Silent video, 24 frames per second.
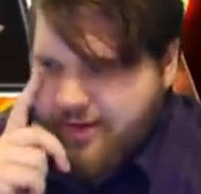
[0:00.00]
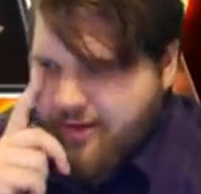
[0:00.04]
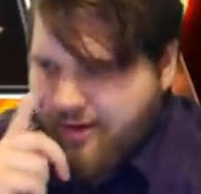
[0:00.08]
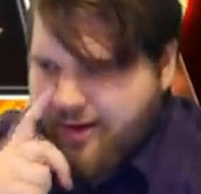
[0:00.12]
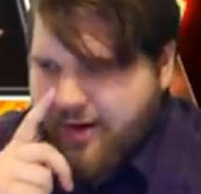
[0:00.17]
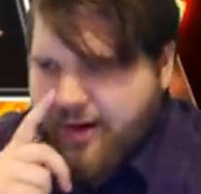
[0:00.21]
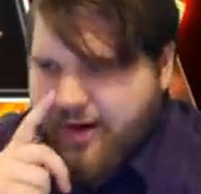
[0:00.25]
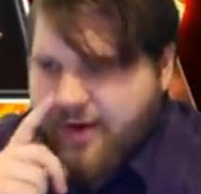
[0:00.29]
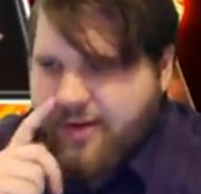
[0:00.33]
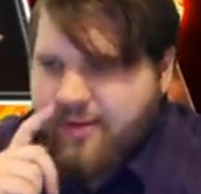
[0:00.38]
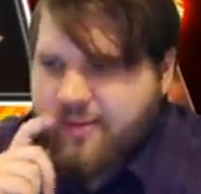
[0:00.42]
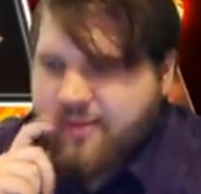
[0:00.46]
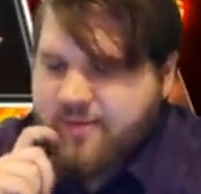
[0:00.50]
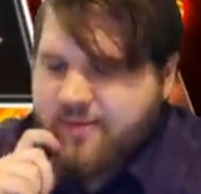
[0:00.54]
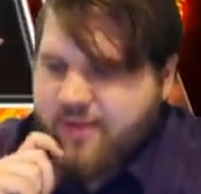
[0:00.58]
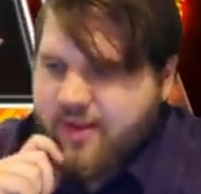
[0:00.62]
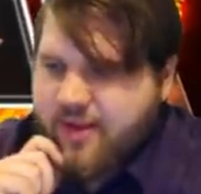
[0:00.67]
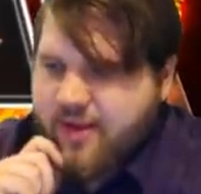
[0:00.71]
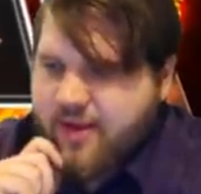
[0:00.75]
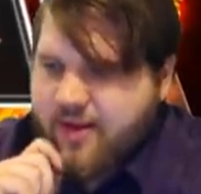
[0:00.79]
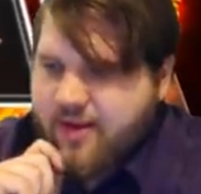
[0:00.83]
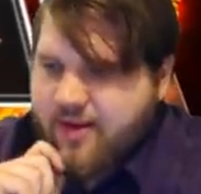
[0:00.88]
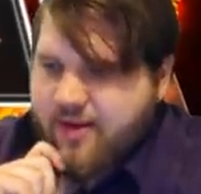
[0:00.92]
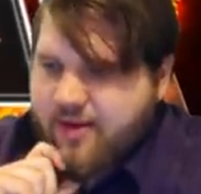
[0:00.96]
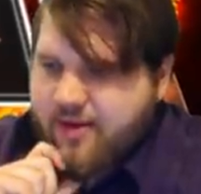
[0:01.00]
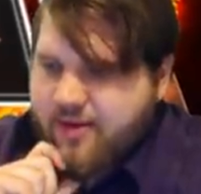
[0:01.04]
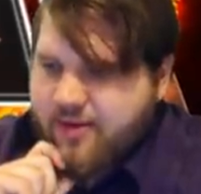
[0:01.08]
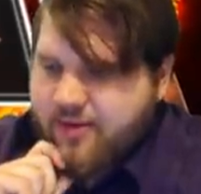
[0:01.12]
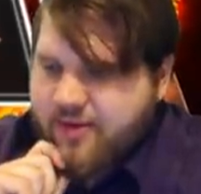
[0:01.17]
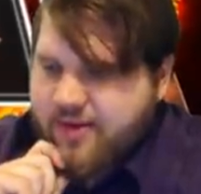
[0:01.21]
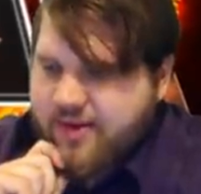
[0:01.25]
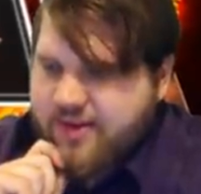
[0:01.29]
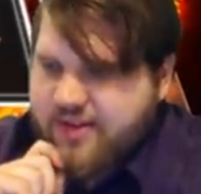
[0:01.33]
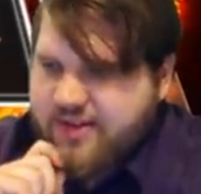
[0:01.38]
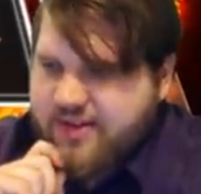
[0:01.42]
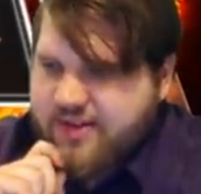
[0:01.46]
Alright.
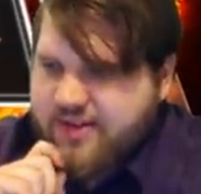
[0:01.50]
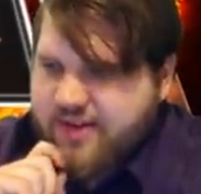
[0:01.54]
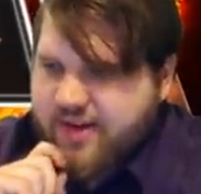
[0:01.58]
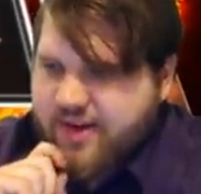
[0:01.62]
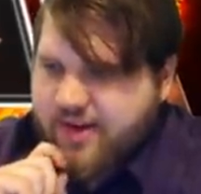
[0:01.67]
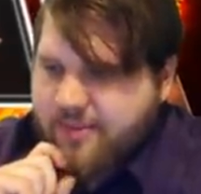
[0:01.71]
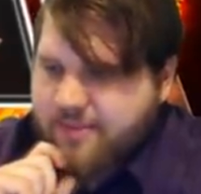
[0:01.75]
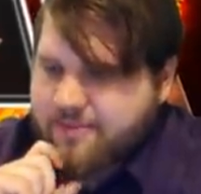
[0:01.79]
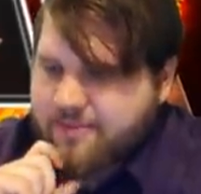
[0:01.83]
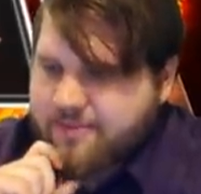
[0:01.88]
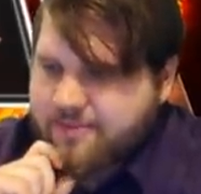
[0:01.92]
Let's see.